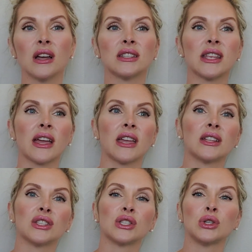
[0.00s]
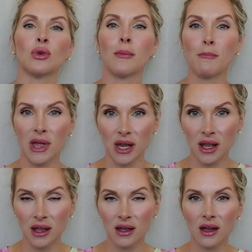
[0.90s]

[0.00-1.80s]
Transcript: seconds to a minute